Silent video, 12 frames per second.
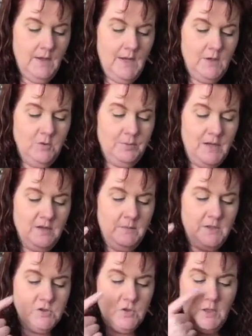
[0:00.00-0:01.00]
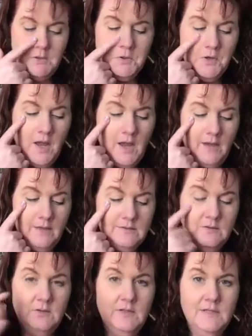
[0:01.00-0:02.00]
and you apply the mixture under your eyes
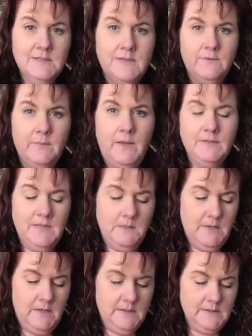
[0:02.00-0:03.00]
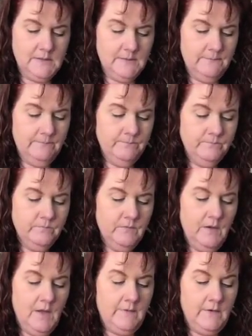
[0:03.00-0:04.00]
and you let it sit for about 10 minutes,
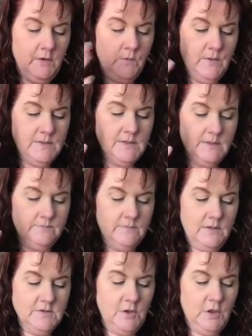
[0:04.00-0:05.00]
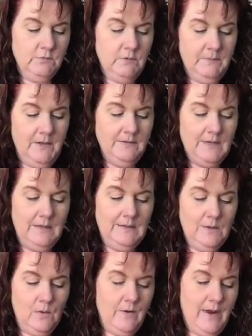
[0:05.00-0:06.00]
and then you rinse it. So you can repeat
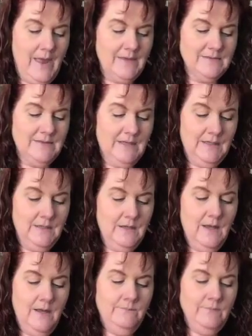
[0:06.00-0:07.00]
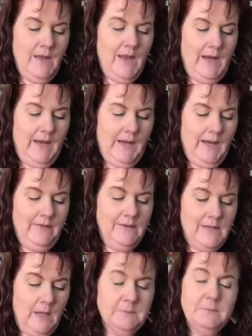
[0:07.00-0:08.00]
daily or as needed. And
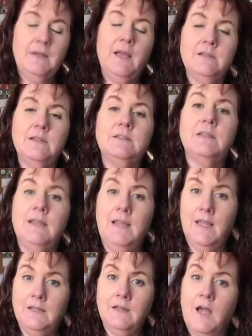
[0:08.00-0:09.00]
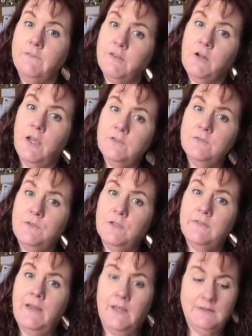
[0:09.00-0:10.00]
this helps because it's, again, coffee grounds are full
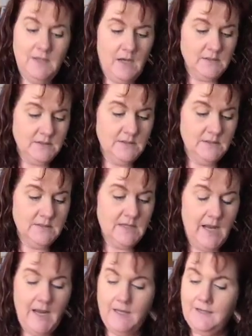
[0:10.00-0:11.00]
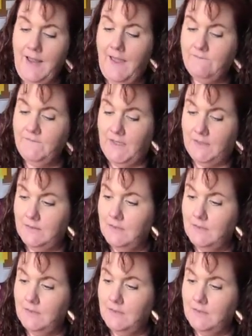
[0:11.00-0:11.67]
of antioxidants and caffeine.